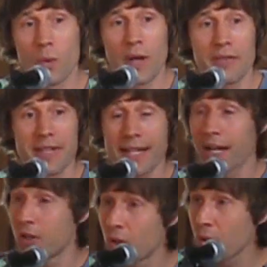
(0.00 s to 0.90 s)
everything I
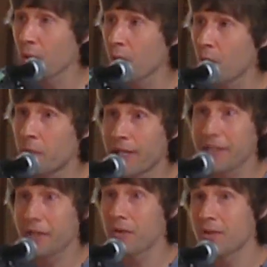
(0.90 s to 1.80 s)
knew
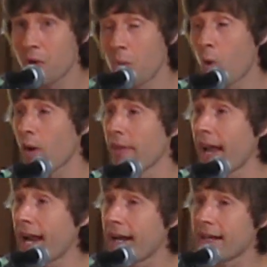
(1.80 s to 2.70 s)
because there was no more of
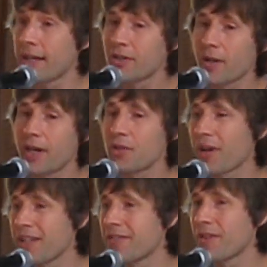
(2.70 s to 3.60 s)
that. And so I
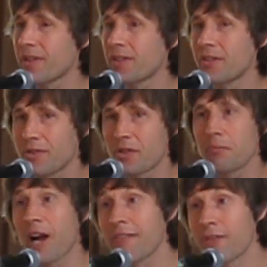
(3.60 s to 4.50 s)
transferred into sort
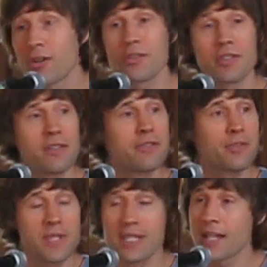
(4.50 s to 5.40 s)
of my version of
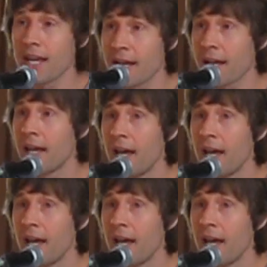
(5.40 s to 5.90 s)
street skating,